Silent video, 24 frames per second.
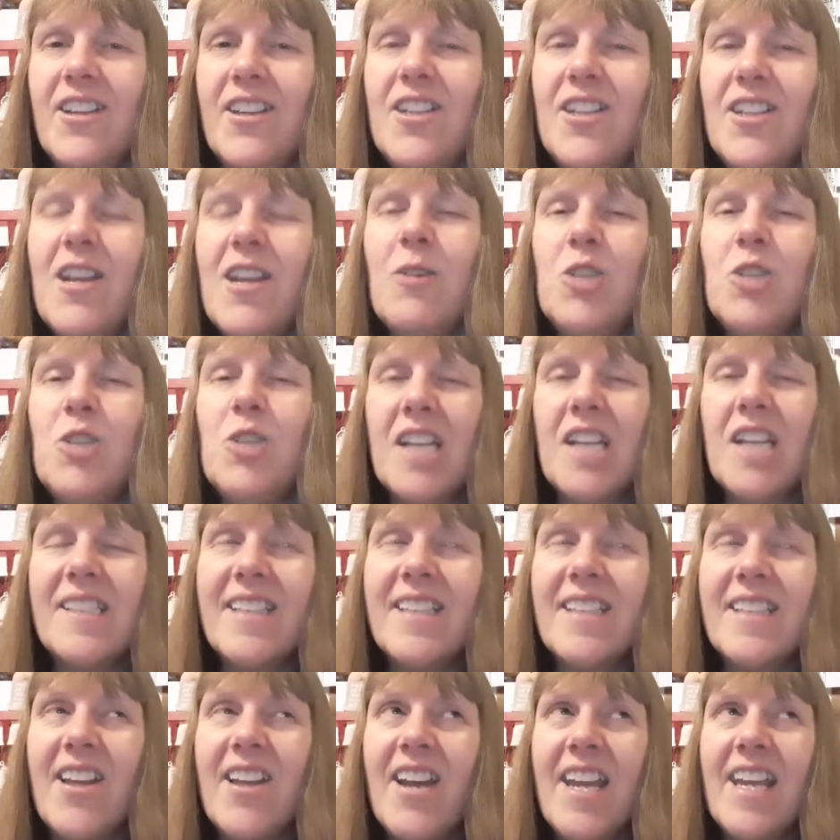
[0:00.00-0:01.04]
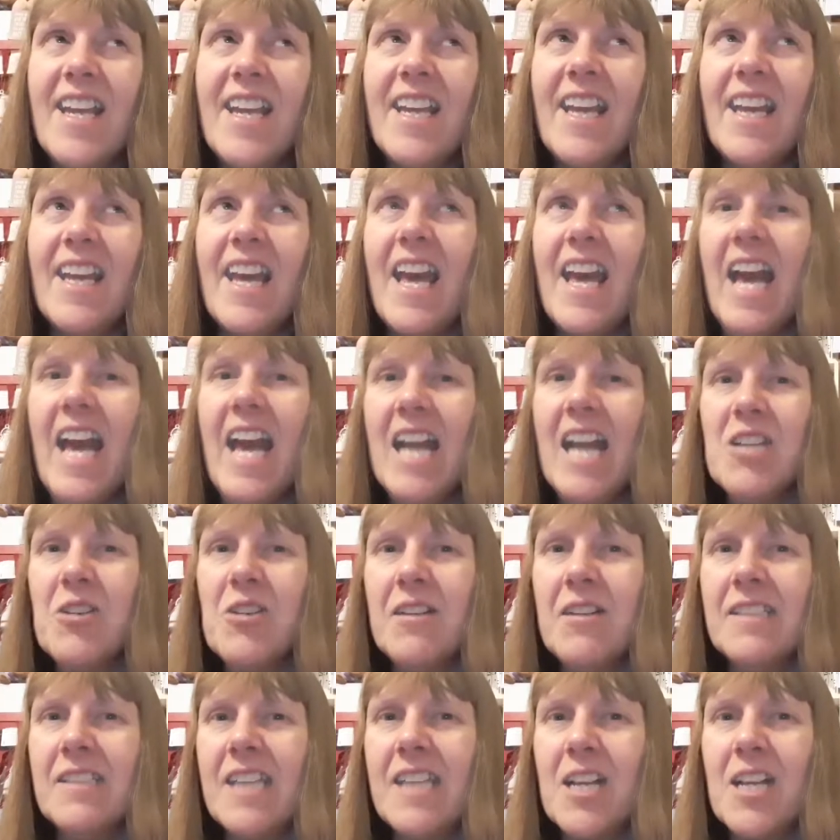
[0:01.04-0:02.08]
You know, just like
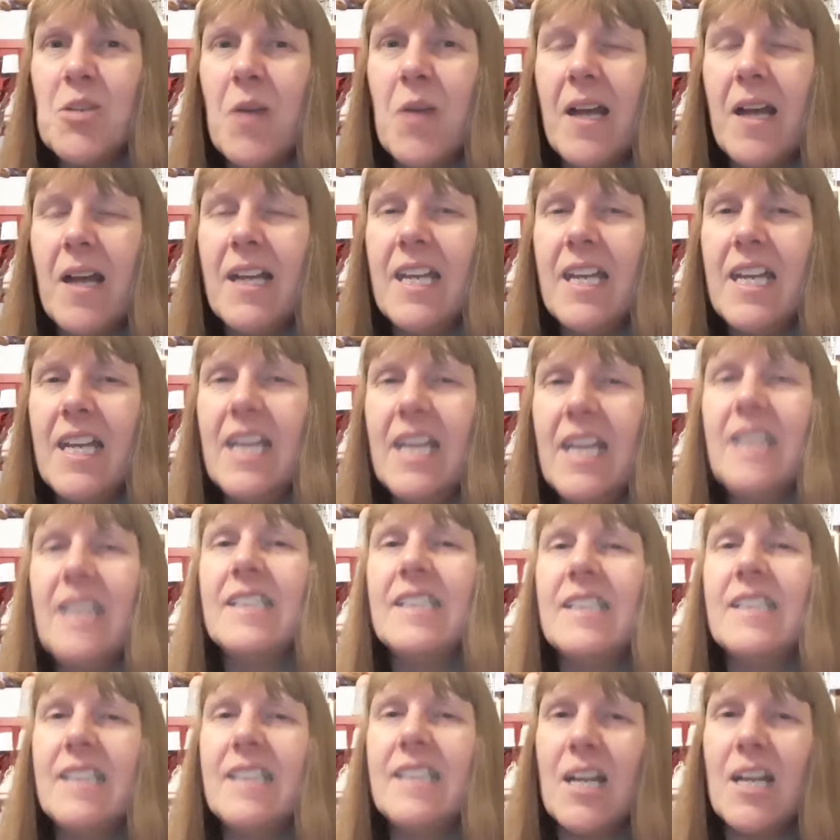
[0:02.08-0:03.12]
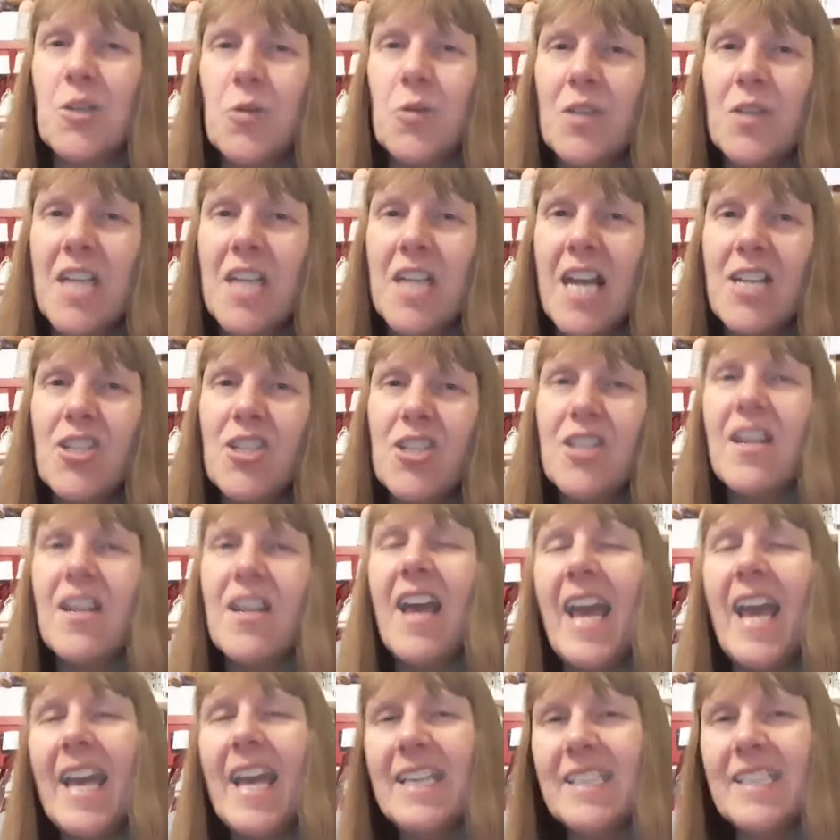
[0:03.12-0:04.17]
heterosexuality is a sexual orientation,
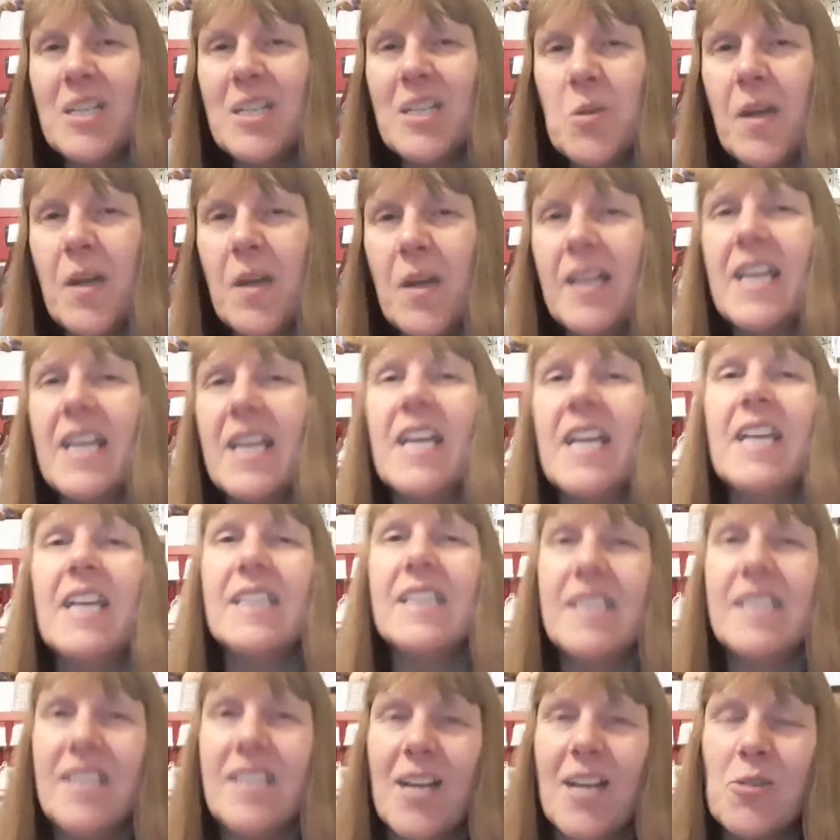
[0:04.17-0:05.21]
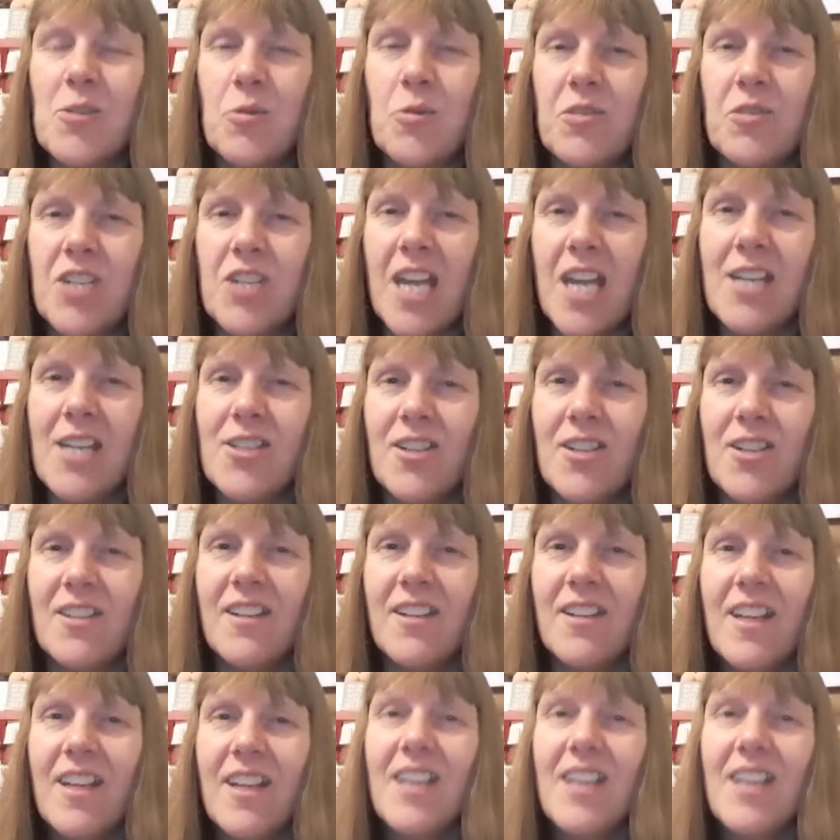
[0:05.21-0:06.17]
asexuality is a sexual orientation.